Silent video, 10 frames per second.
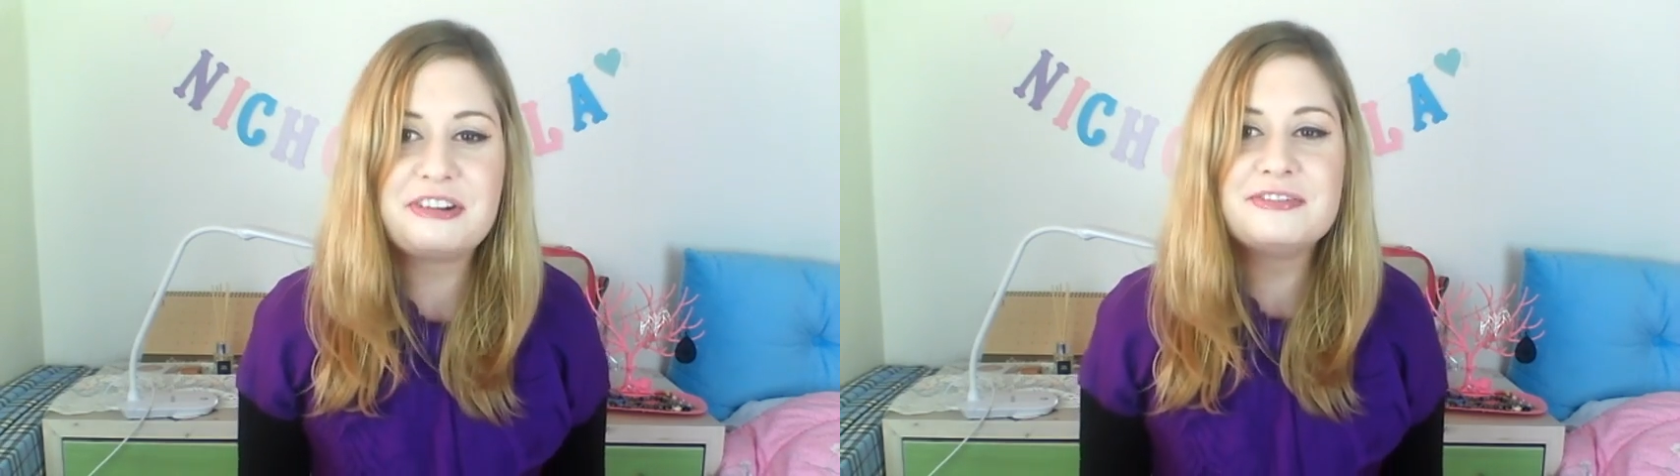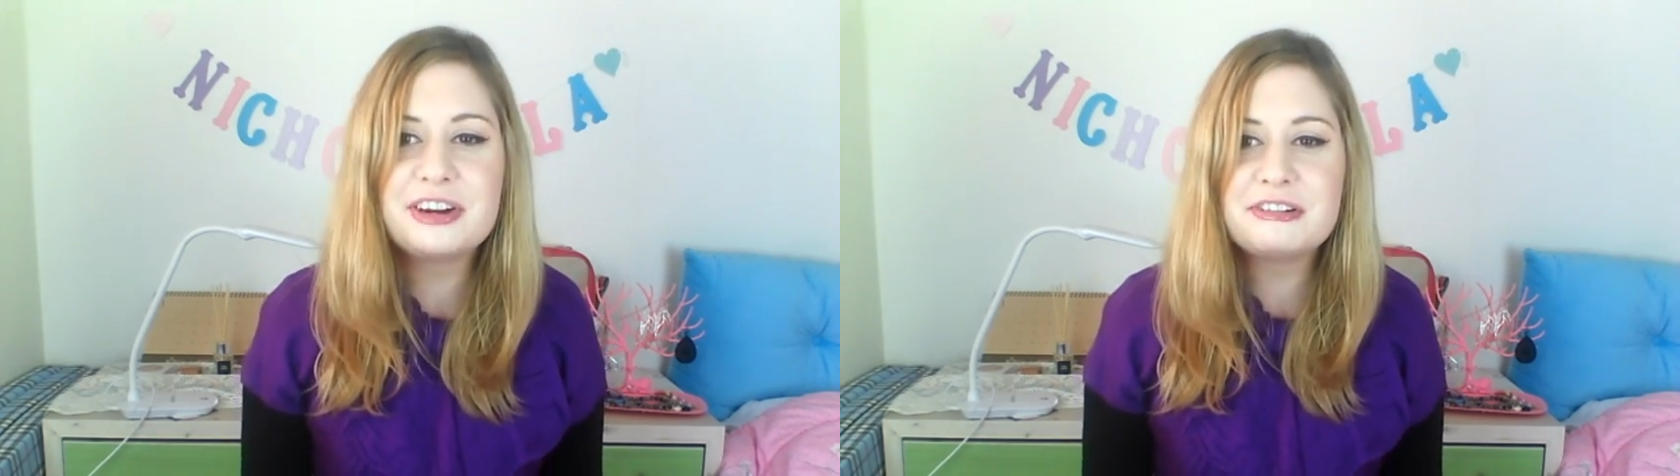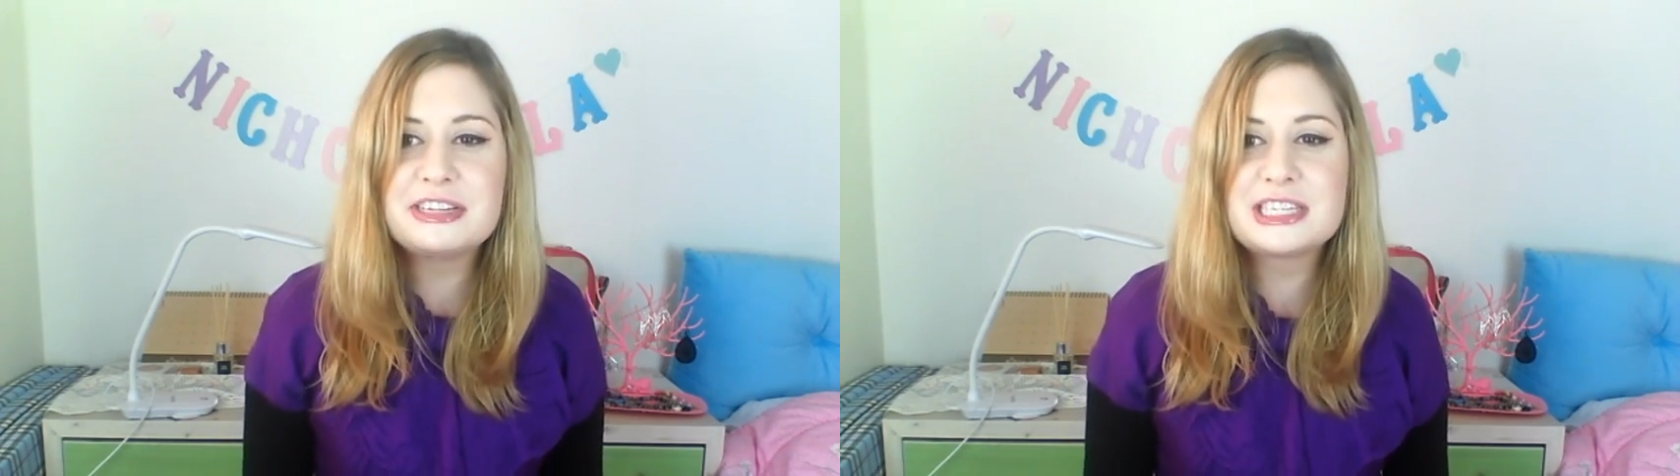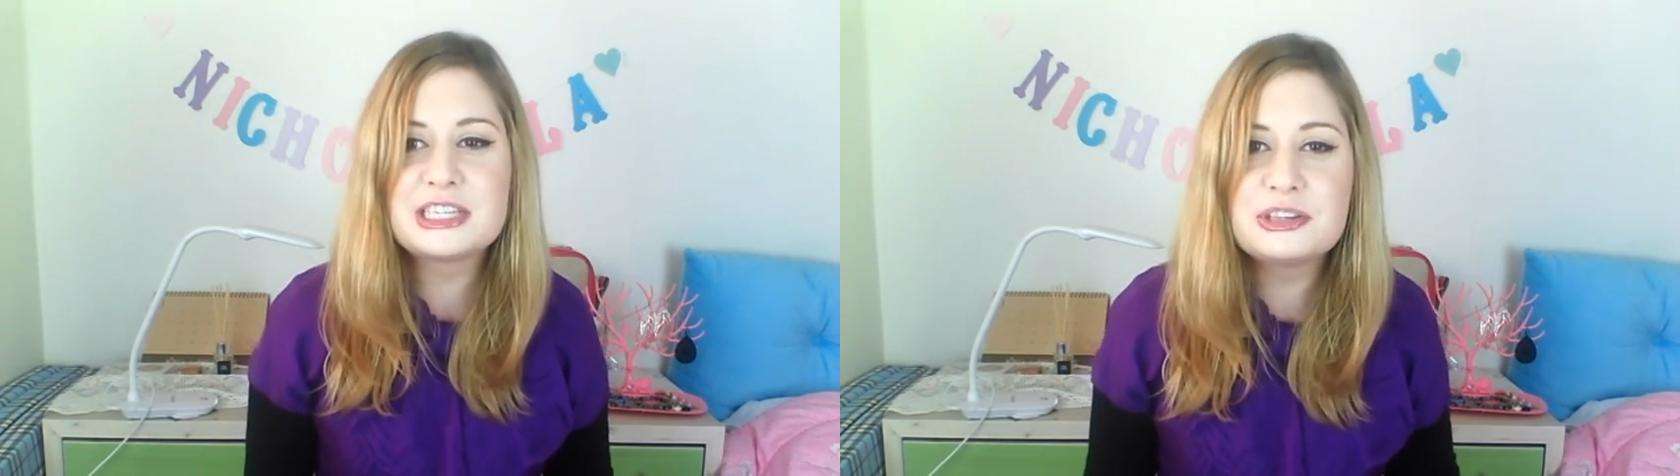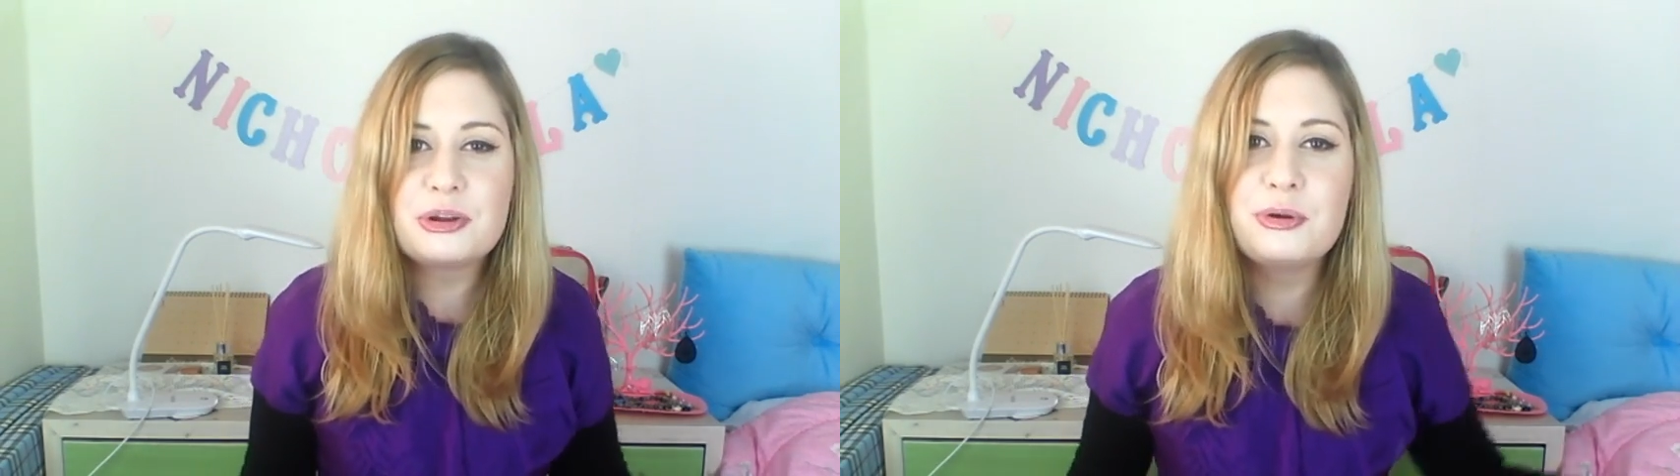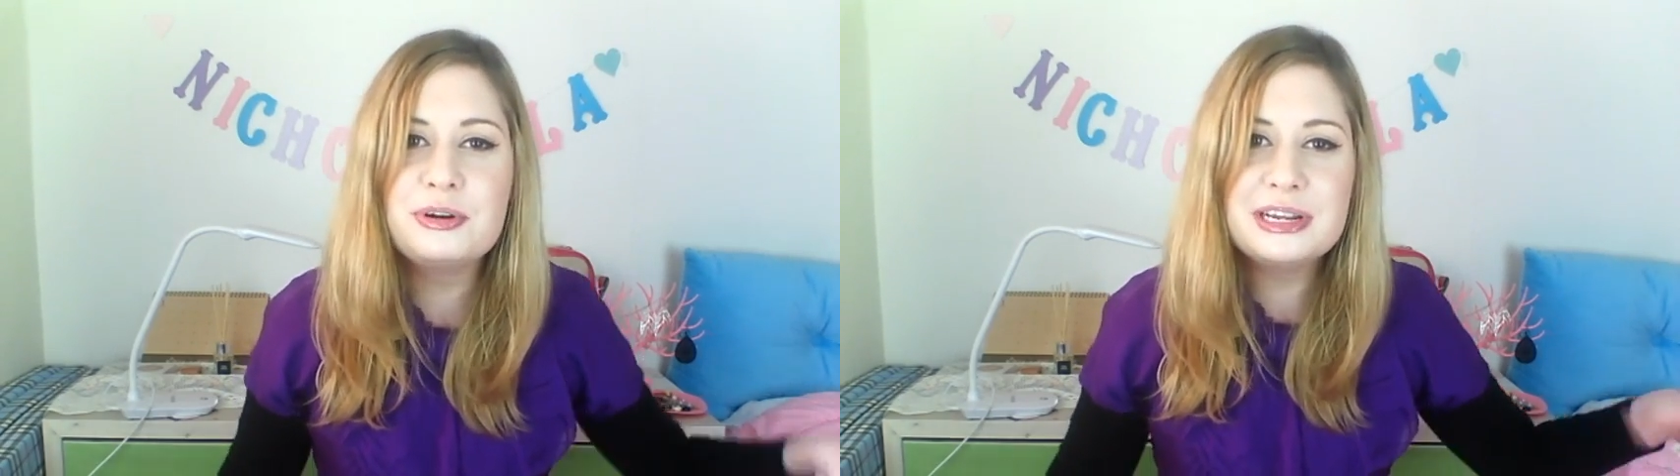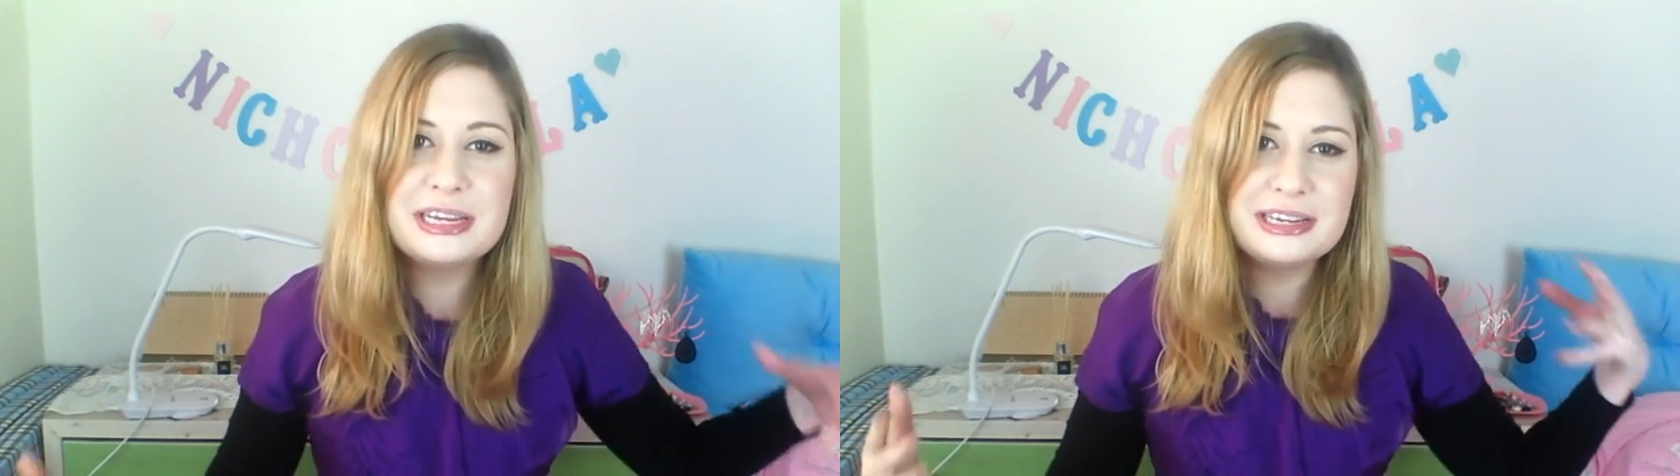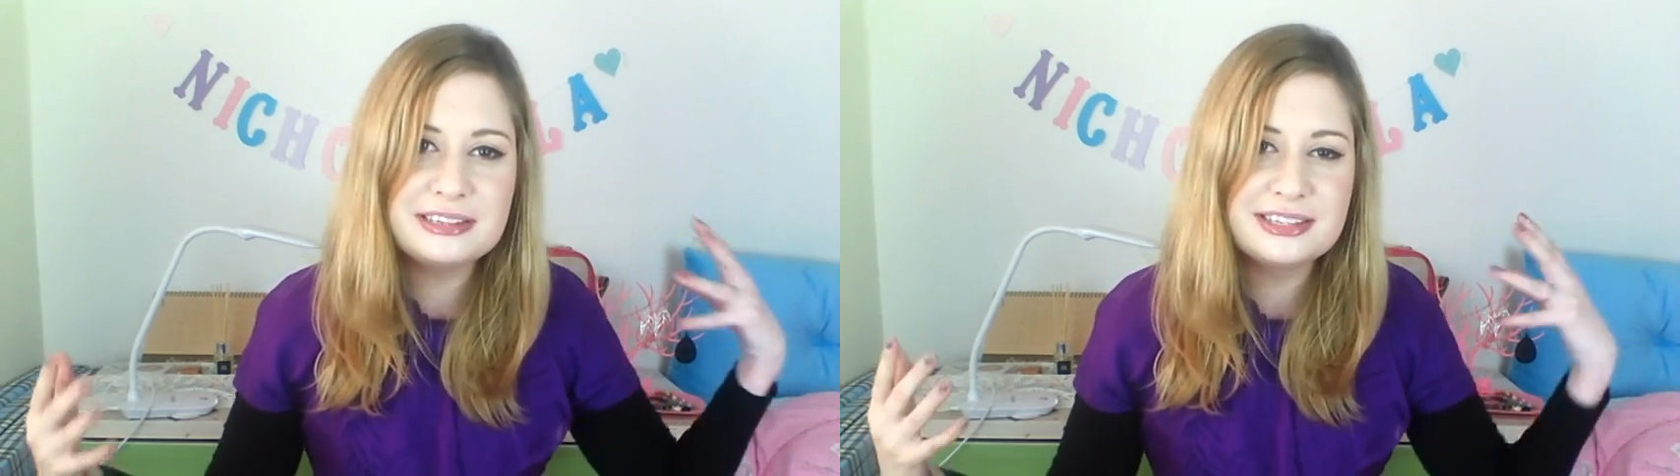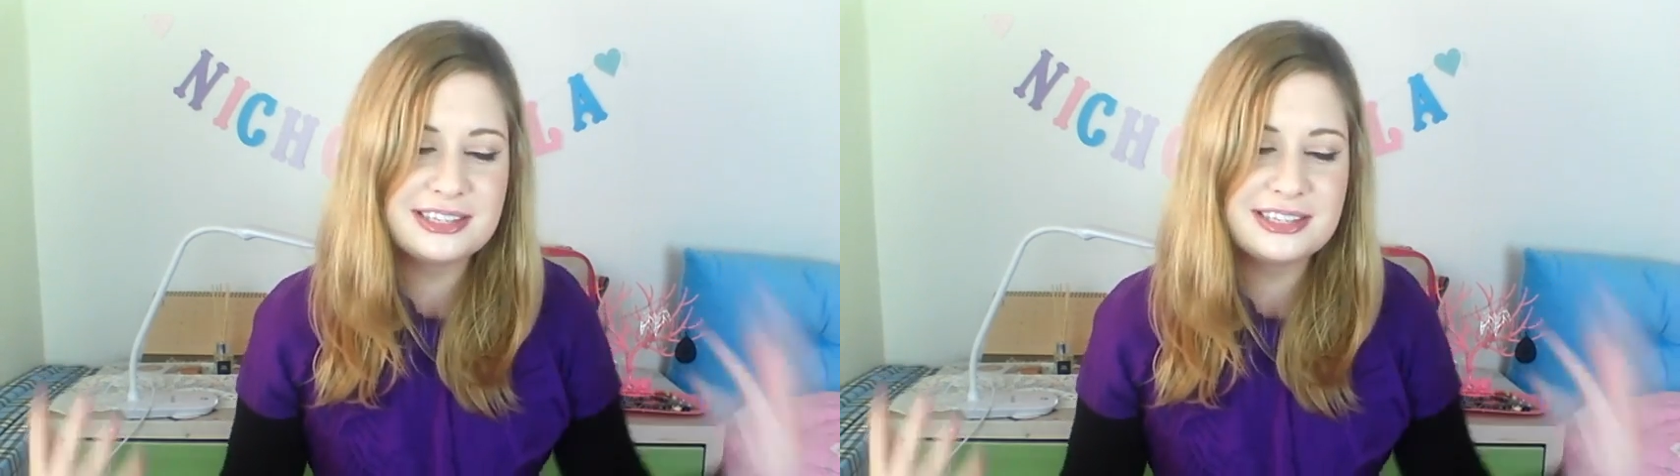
very slowly